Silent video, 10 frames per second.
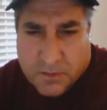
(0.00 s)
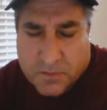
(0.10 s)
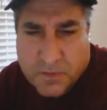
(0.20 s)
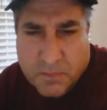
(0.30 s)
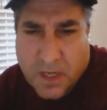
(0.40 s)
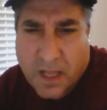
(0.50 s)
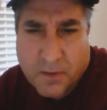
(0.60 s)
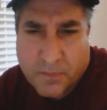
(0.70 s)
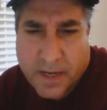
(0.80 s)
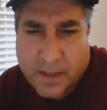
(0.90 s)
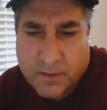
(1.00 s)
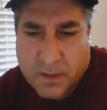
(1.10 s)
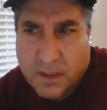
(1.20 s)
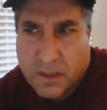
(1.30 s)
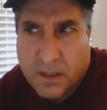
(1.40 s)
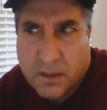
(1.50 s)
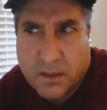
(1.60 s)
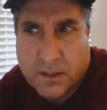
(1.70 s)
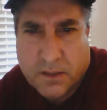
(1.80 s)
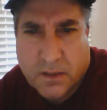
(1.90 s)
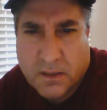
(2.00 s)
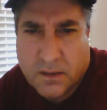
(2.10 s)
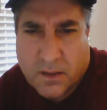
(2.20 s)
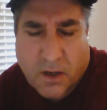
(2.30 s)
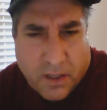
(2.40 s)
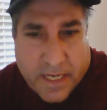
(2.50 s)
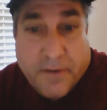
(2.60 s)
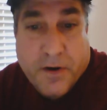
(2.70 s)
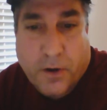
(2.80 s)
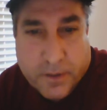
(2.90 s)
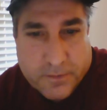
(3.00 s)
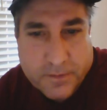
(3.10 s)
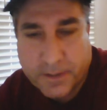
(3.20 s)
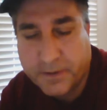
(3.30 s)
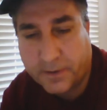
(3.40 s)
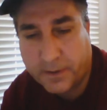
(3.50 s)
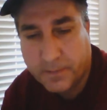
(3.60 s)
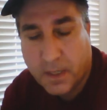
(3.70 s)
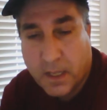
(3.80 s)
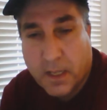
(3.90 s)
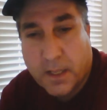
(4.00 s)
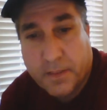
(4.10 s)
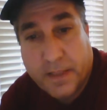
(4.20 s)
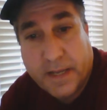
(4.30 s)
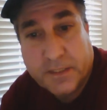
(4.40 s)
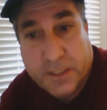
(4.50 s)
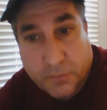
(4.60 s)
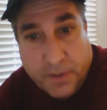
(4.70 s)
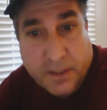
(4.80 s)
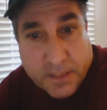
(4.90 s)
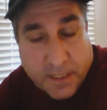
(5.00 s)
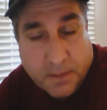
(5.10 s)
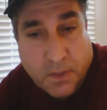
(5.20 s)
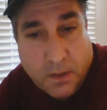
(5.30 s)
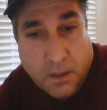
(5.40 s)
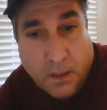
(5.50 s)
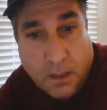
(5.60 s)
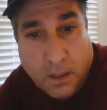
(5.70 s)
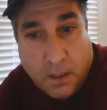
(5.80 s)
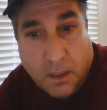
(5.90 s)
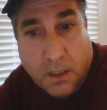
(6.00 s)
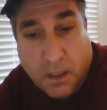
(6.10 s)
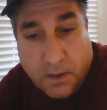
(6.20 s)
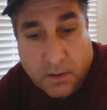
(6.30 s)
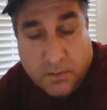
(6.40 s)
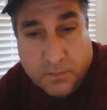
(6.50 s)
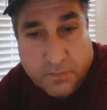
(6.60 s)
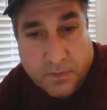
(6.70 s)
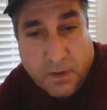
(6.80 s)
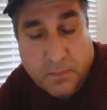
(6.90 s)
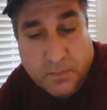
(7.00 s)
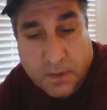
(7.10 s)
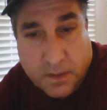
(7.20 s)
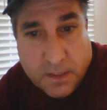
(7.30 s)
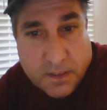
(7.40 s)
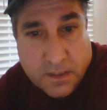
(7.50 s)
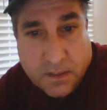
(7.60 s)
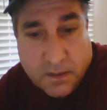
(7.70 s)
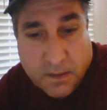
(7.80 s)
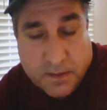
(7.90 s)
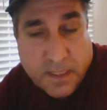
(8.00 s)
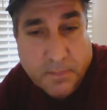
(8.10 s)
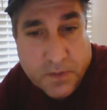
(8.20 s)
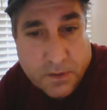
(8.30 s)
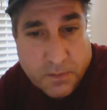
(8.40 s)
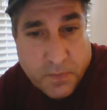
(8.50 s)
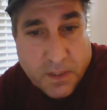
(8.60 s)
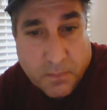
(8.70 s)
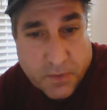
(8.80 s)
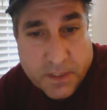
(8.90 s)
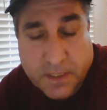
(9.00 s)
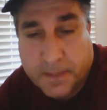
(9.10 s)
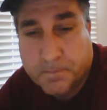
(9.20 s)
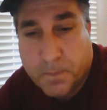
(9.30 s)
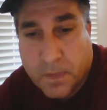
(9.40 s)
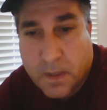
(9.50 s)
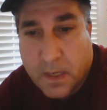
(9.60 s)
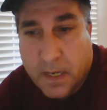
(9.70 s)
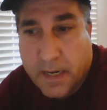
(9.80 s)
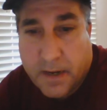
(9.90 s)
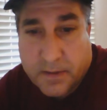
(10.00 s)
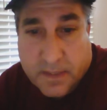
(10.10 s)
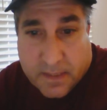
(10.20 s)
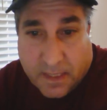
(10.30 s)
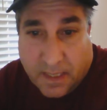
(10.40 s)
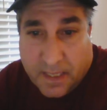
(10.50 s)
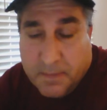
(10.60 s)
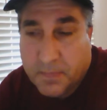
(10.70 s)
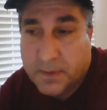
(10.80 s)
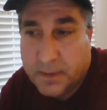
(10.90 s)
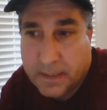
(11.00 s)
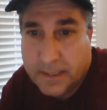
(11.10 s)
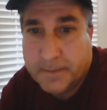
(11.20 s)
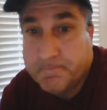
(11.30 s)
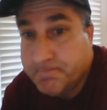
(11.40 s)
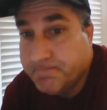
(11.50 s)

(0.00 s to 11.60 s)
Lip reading: from Colorado, Gary Hart, that derailed him from his attempt to become president. Now, at the time, I